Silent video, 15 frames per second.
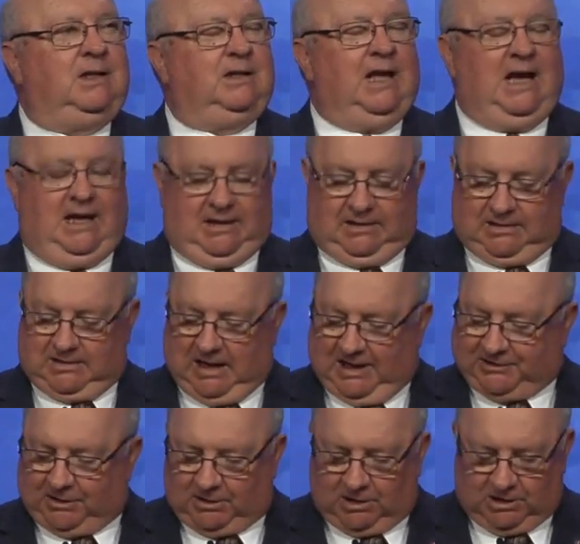they
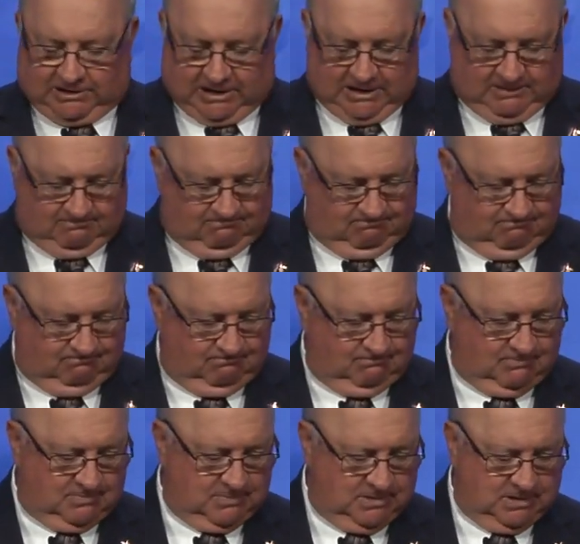got to looking
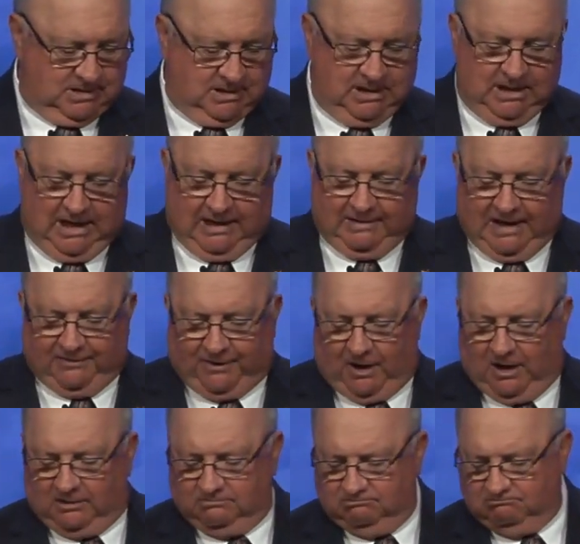and they
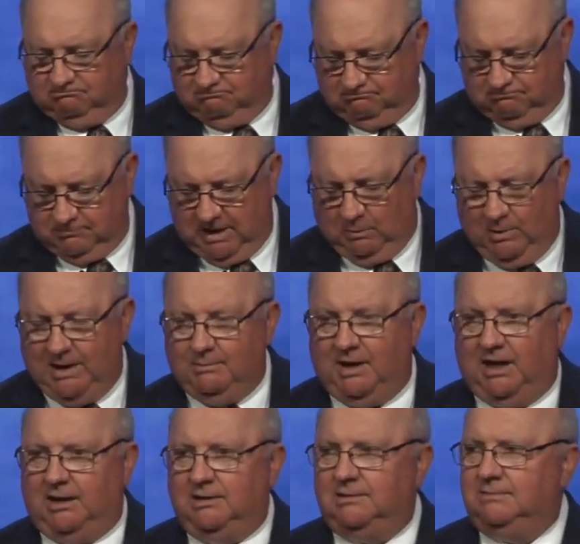thought, now, wait a
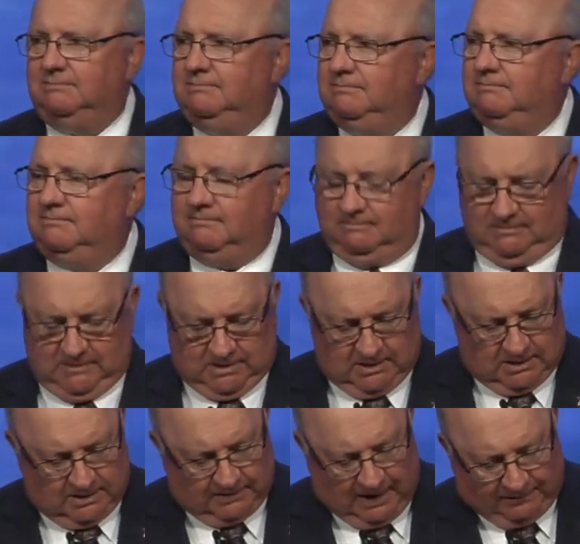minute.
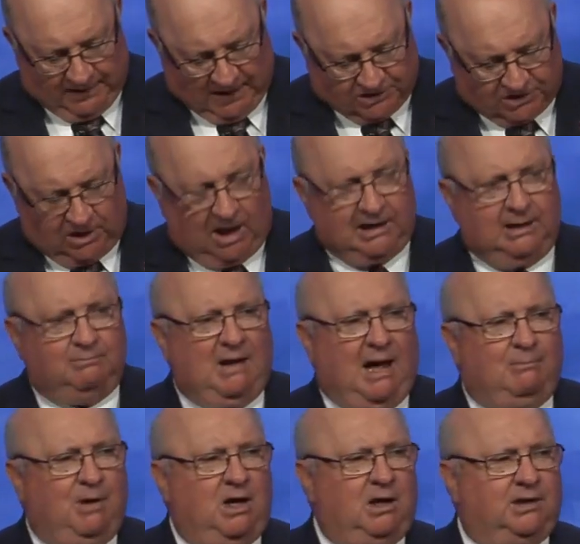That, that's not in
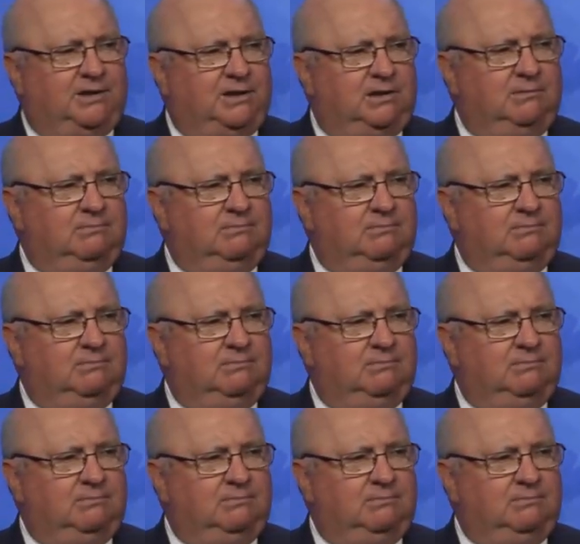my bulletin.